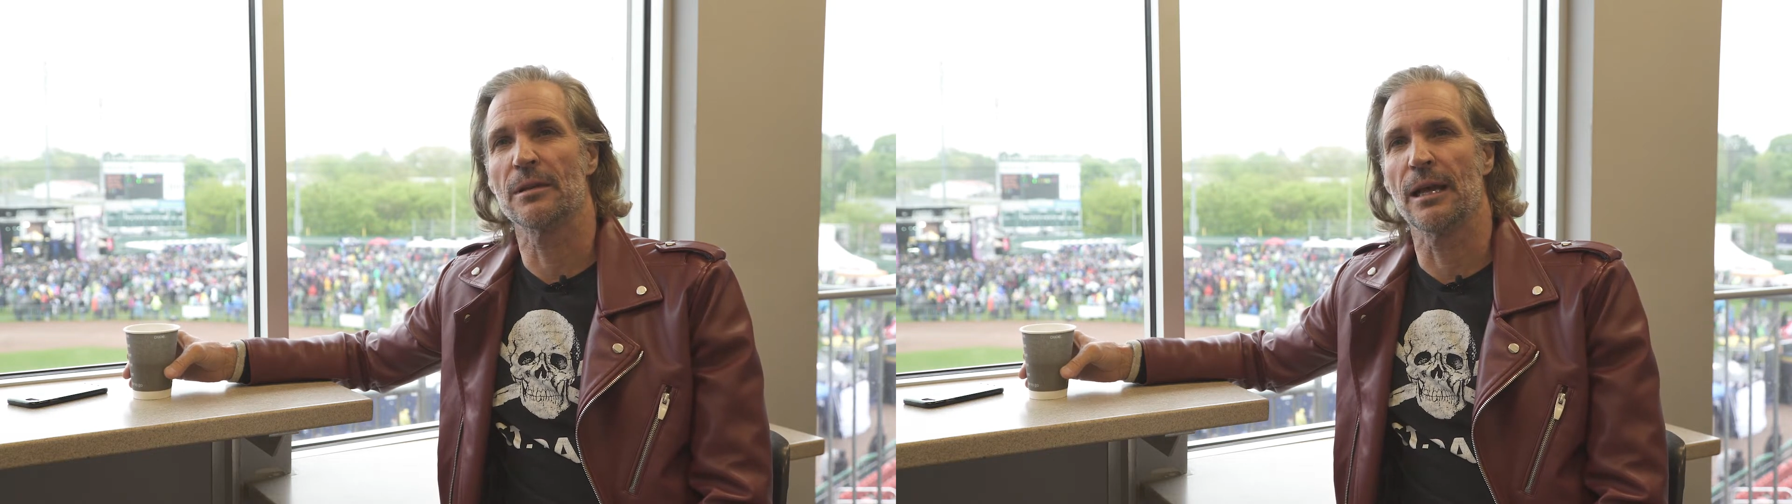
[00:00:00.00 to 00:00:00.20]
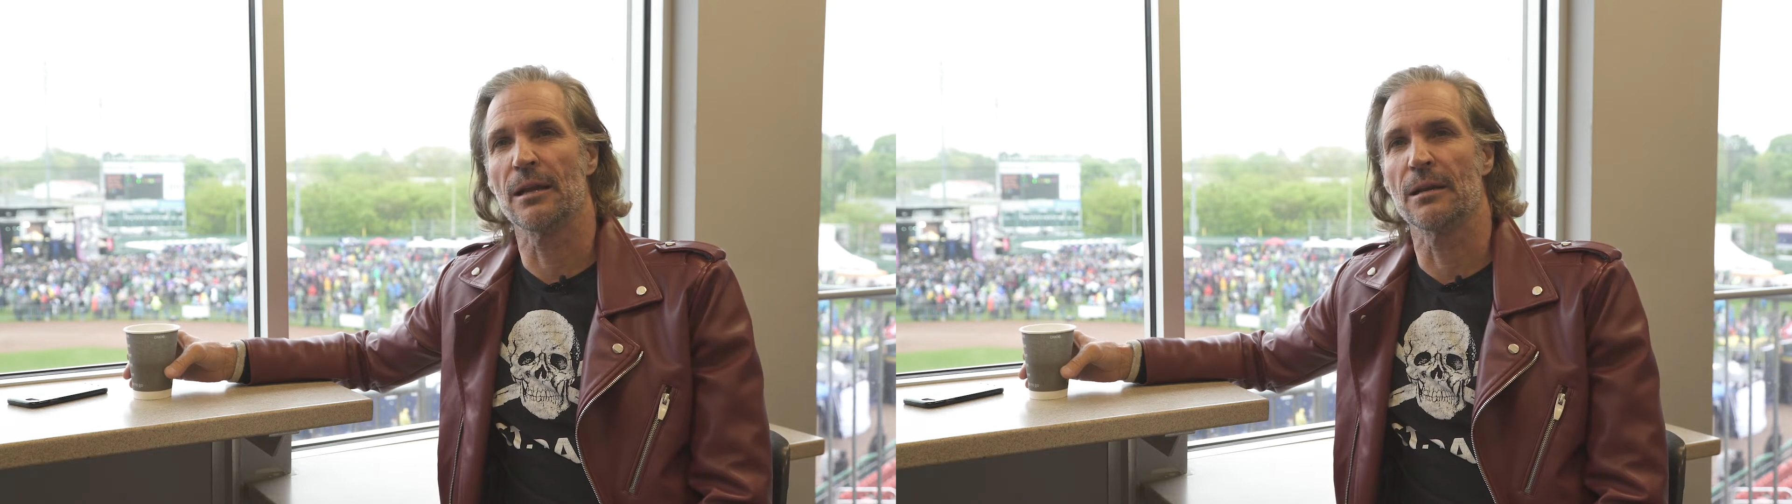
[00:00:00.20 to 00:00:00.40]

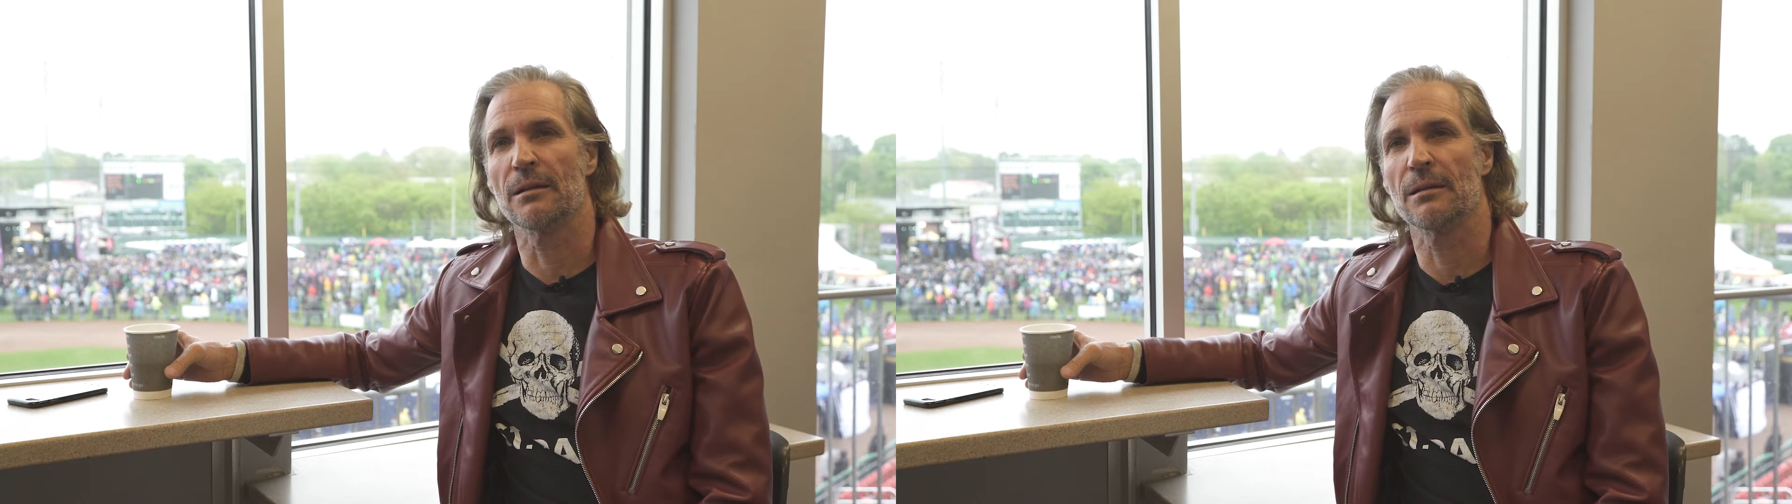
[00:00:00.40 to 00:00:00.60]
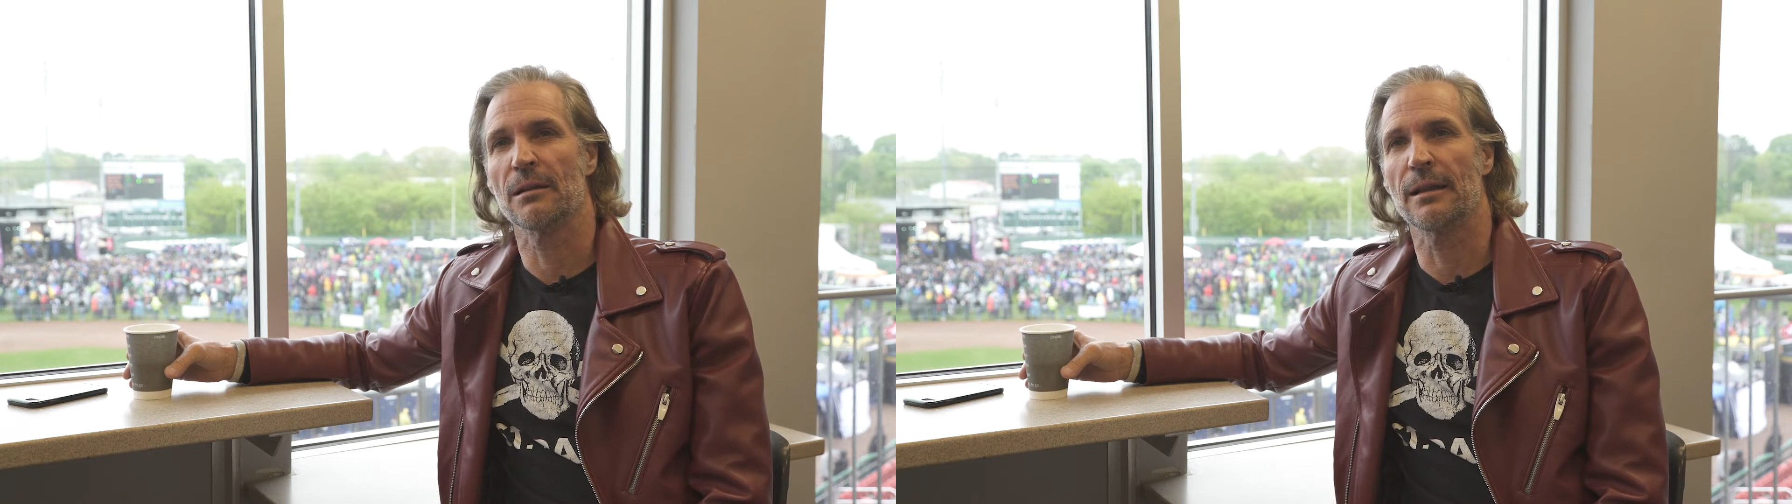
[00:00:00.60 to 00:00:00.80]

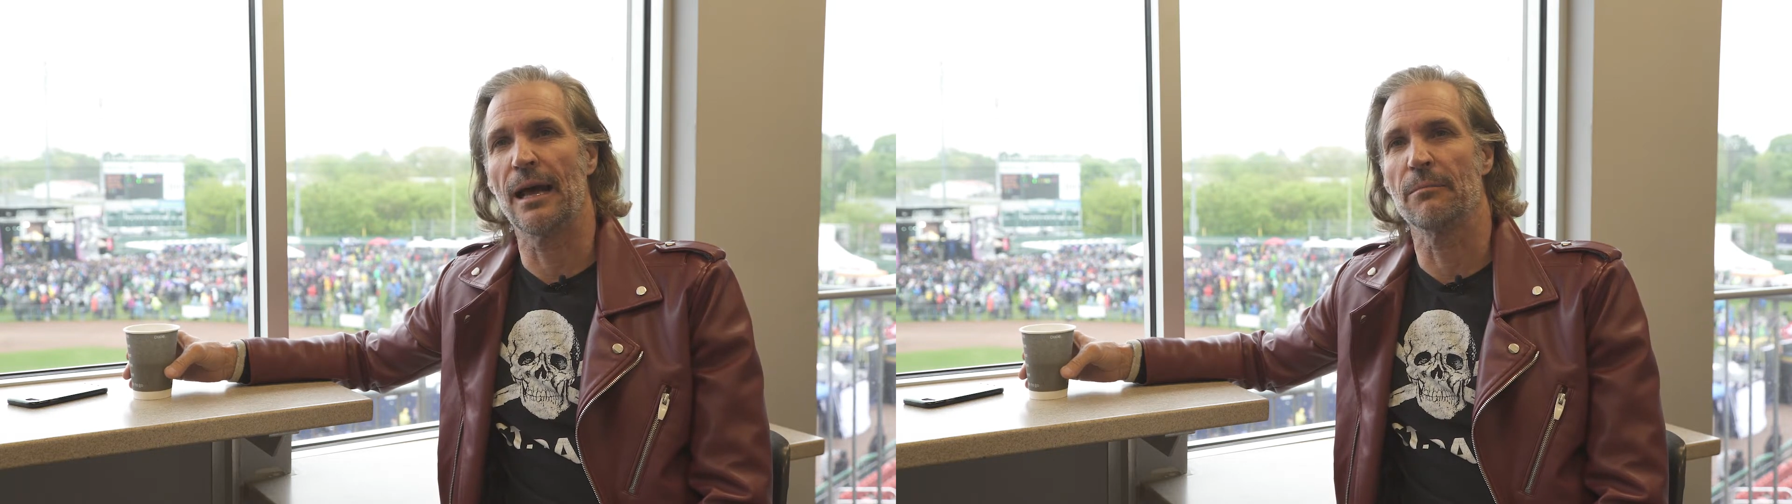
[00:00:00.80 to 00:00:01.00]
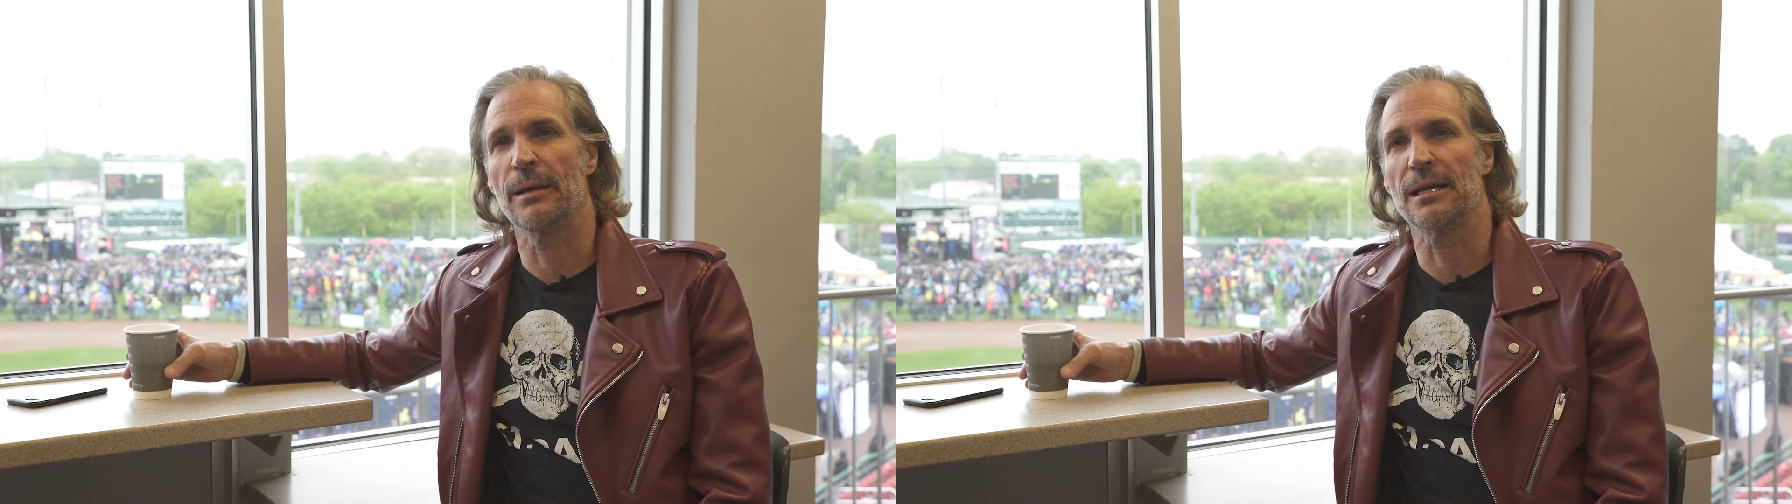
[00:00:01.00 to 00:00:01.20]
then
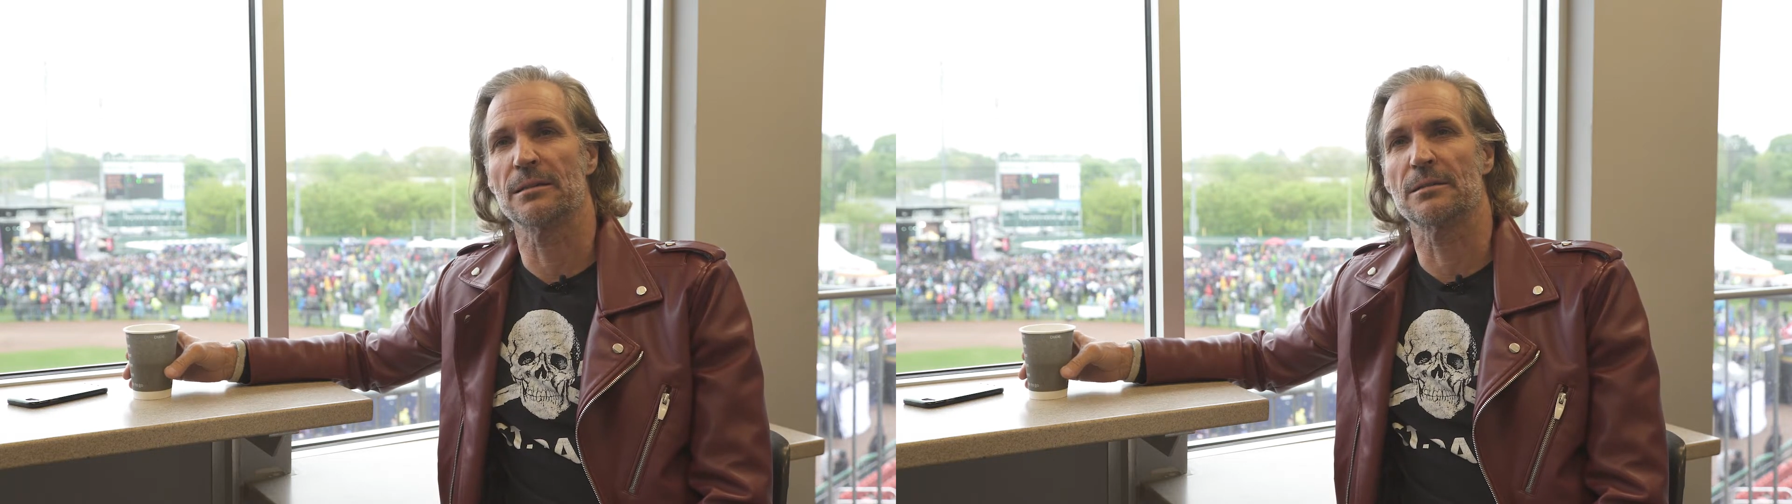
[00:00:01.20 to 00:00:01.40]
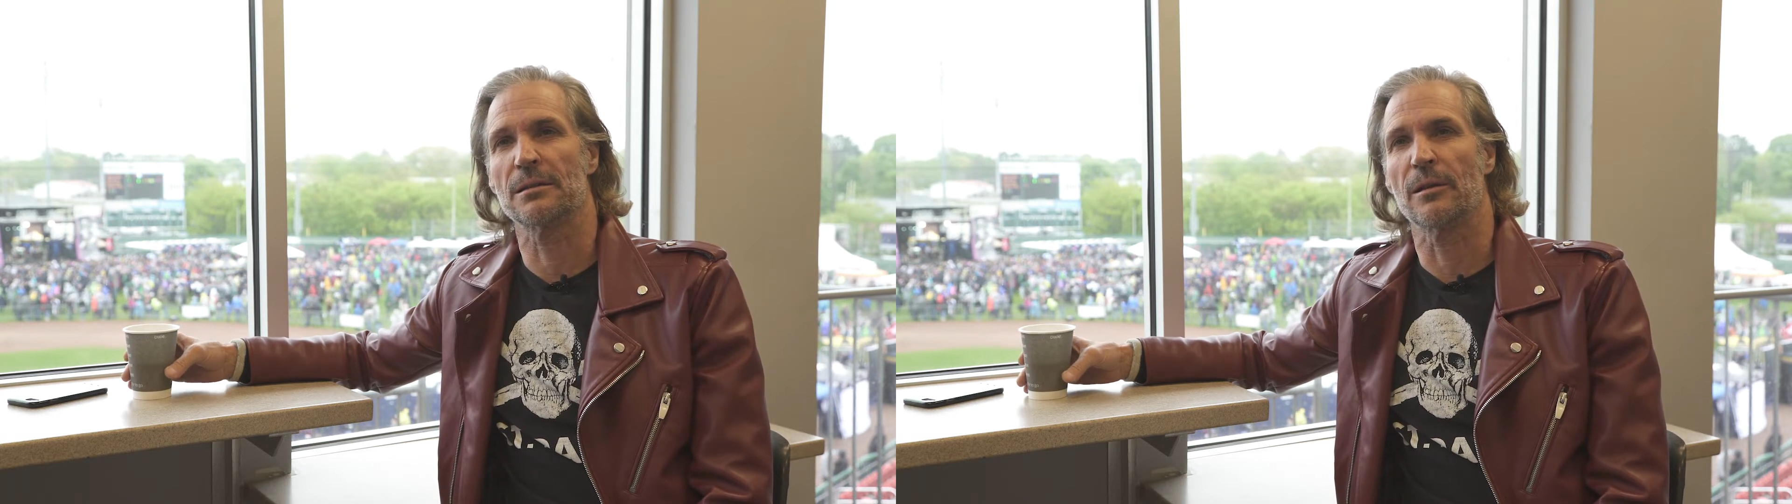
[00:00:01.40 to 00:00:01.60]
that makes
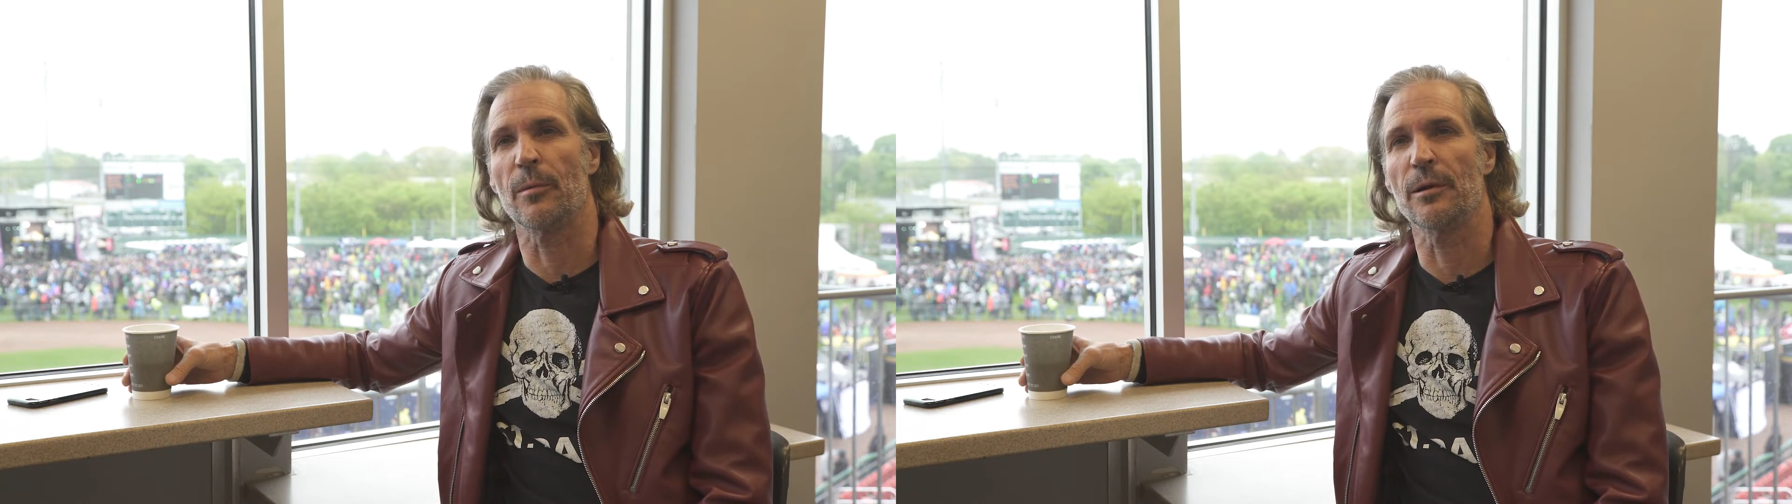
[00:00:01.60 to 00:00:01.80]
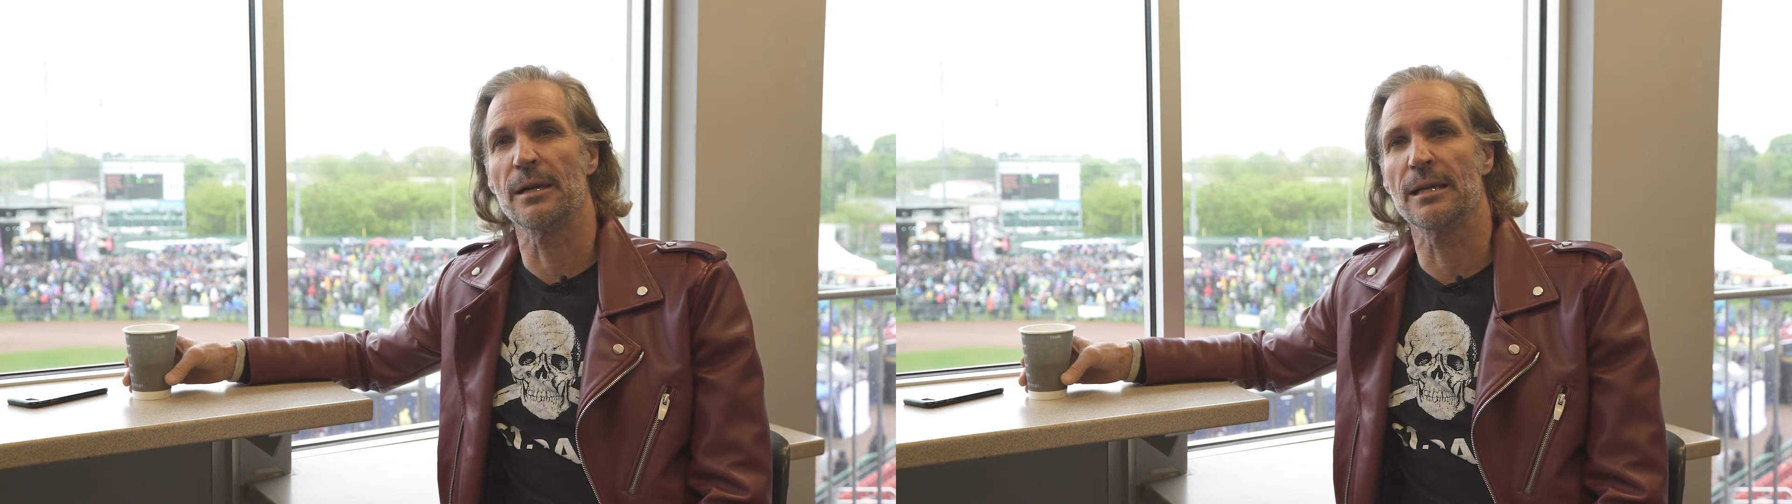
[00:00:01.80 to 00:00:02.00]
us a
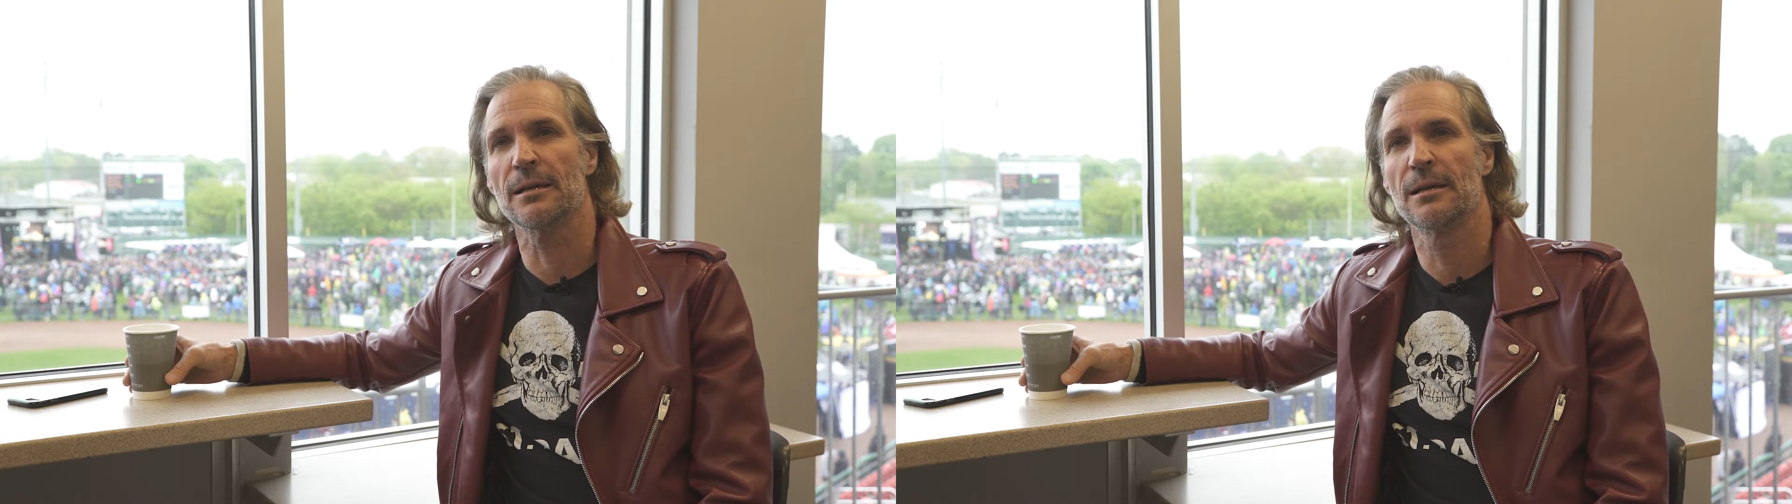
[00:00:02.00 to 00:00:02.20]
community.